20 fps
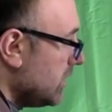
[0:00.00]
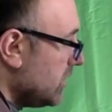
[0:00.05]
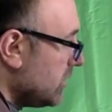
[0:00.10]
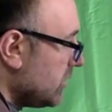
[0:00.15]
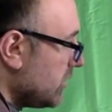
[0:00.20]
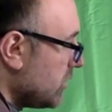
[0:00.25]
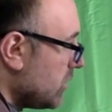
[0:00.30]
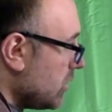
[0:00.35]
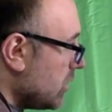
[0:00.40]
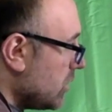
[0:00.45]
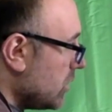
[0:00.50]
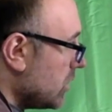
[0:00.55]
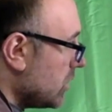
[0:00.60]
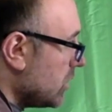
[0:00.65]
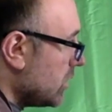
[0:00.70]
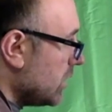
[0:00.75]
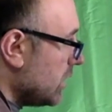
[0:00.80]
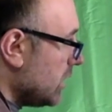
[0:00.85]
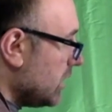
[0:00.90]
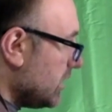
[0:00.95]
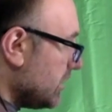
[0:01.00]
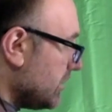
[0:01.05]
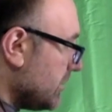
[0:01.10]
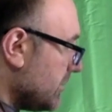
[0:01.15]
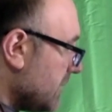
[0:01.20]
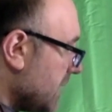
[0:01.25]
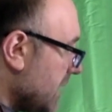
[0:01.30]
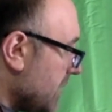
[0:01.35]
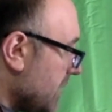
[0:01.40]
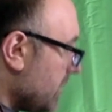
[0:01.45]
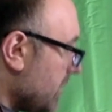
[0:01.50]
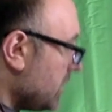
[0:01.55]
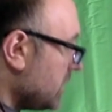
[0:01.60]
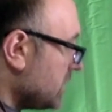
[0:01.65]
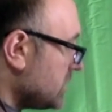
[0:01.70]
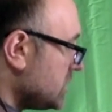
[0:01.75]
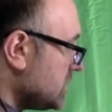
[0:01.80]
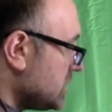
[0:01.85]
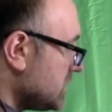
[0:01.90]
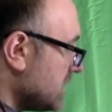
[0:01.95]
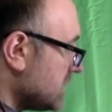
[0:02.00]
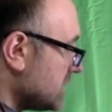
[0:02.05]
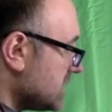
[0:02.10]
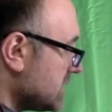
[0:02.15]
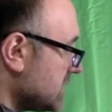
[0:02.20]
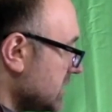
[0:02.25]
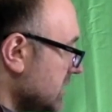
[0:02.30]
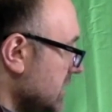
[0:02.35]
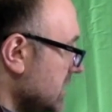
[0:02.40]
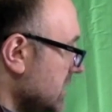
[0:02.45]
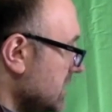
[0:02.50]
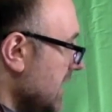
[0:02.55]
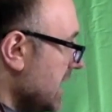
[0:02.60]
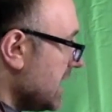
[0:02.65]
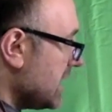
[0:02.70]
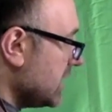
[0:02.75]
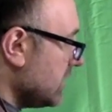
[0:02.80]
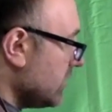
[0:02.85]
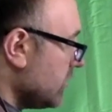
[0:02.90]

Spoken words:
For my apologies, that's negative